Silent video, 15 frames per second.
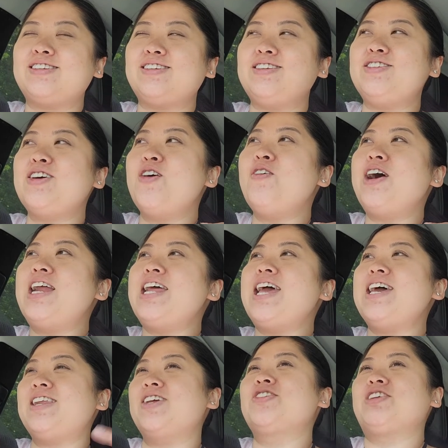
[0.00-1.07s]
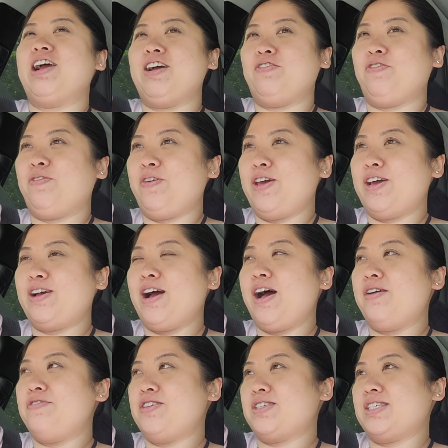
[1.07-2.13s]
you don't want any traffic,
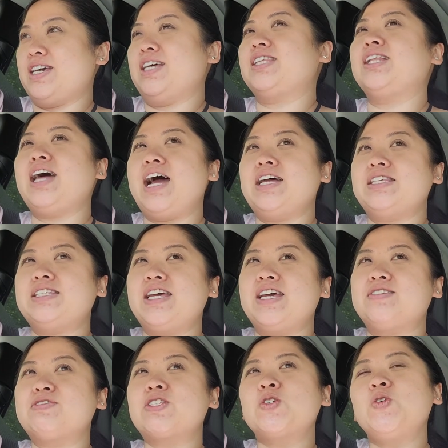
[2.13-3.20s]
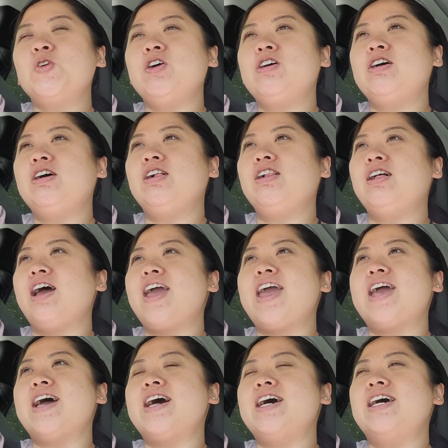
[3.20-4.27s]
obviously, on the last day of school,
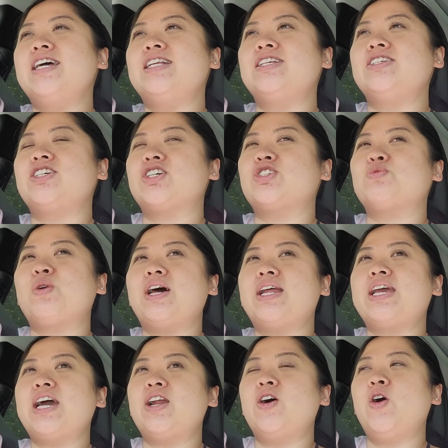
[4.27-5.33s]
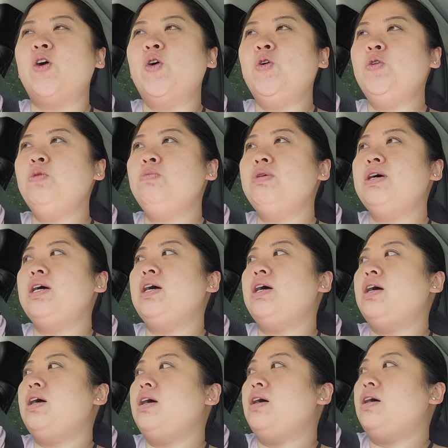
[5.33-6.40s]
and just want to get home.
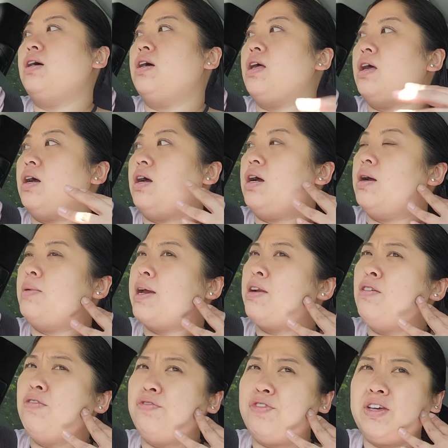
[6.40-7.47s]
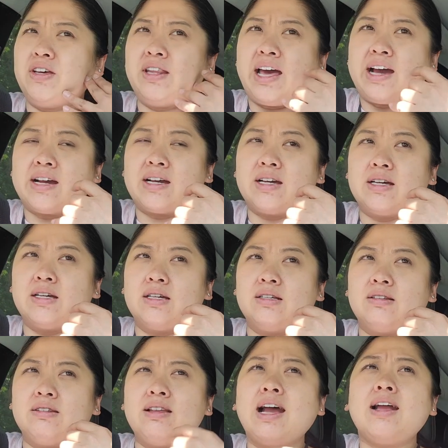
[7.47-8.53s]
Um, I don't feel that.
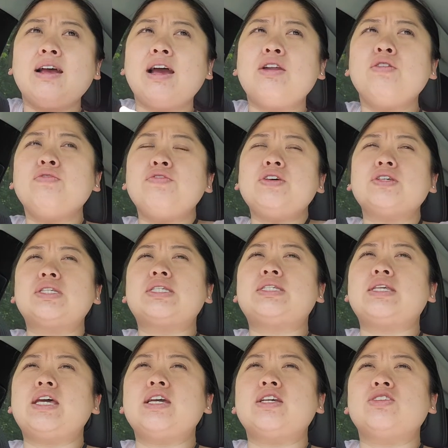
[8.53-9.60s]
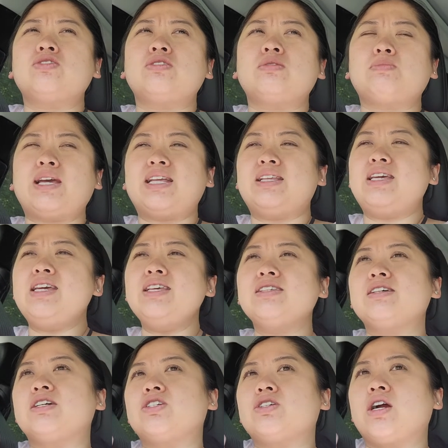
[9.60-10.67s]
Not, I don't feel sick. It's just my knees
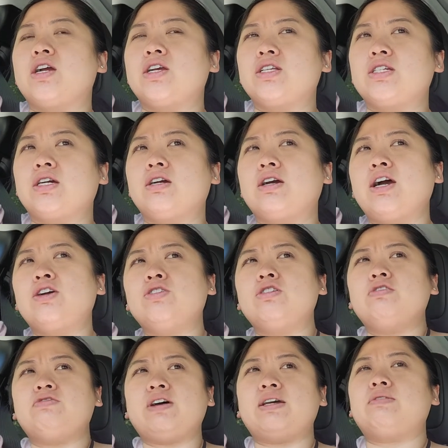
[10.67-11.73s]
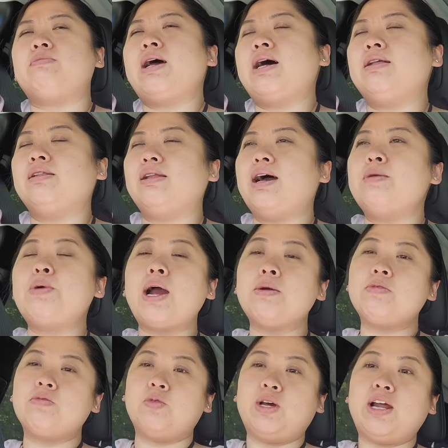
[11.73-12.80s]
are starting to hurt. I don't know if I not. I
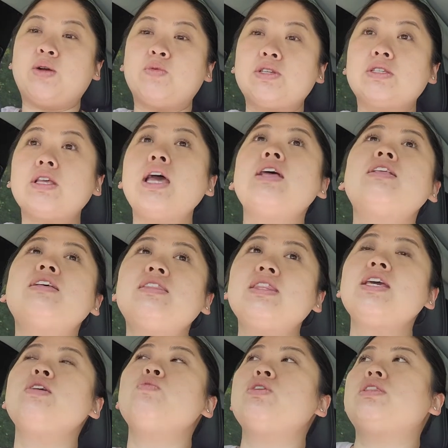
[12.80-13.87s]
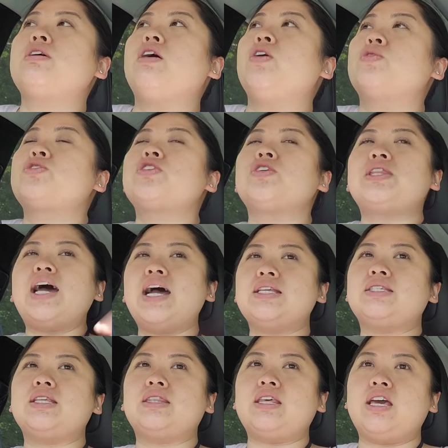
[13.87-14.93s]
probably when I was. And the thing with oh, so that's
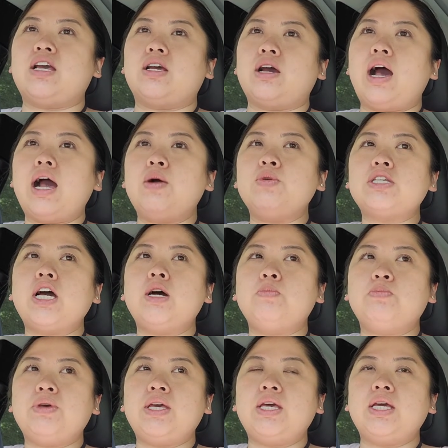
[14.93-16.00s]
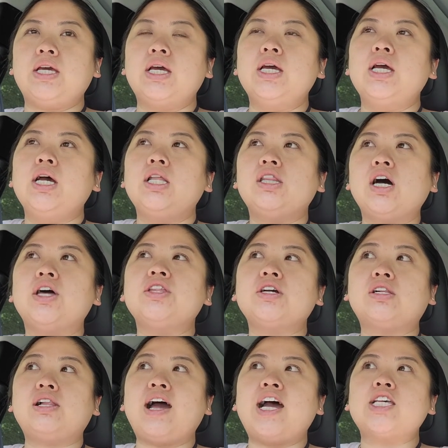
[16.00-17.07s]
the thing. I was helping the other
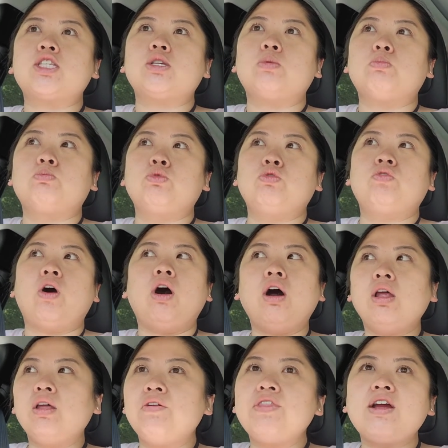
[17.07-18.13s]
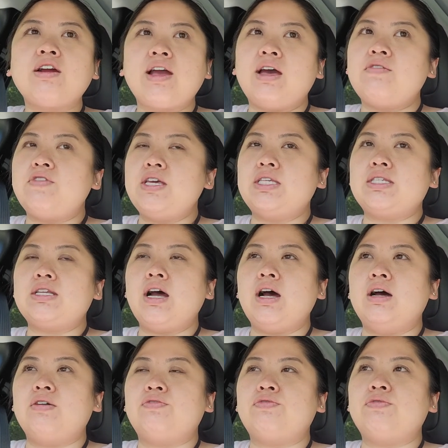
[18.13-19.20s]
class move all of their heavy
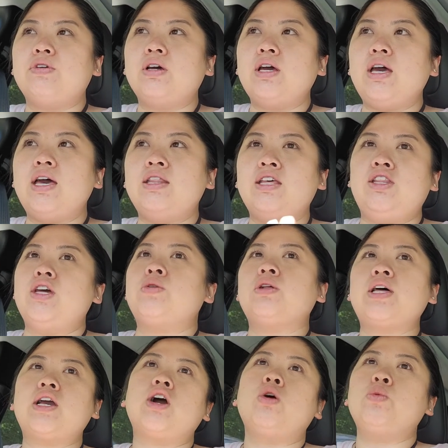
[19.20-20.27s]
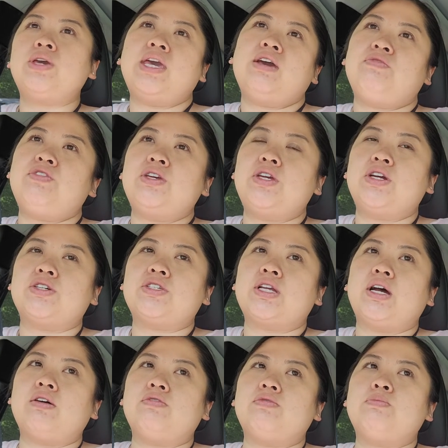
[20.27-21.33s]
stuff and then they were like, "Oh, we can't fit your
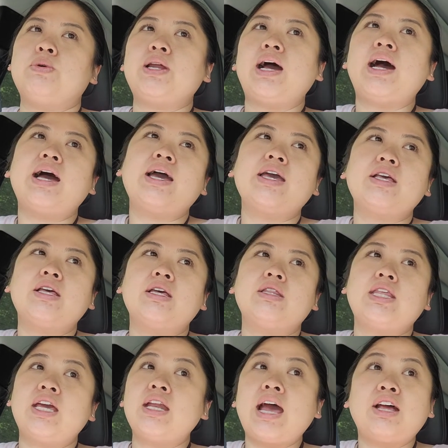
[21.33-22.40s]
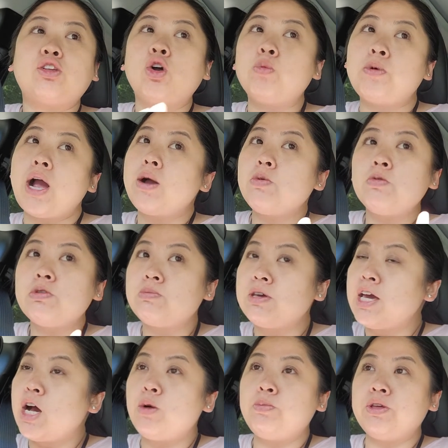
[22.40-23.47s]
stuff." But I, they had no problem with me
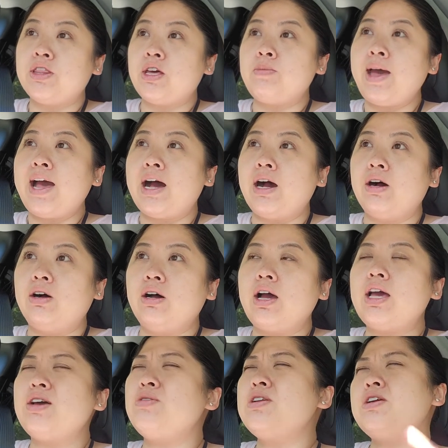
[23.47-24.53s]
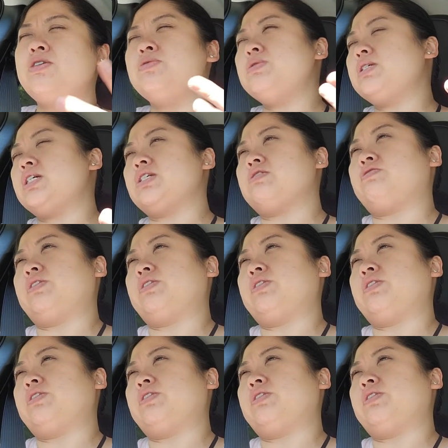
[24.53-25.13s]
helping them out. I don't know. It was just